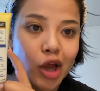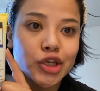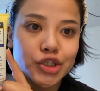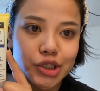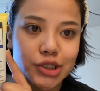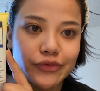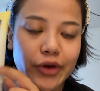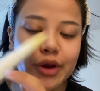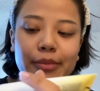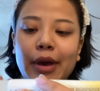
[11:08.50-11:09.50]
She's
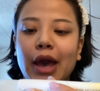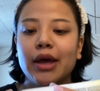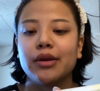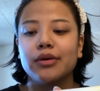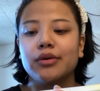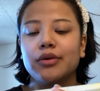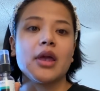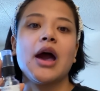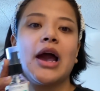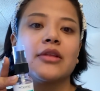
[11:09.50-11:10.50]
very bad.
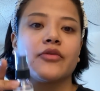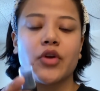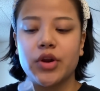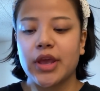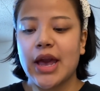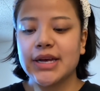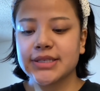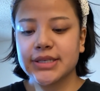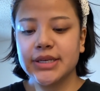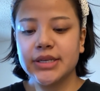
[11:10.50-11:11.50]
Hyaluronic
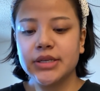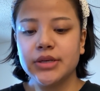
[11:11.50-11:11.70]
acid.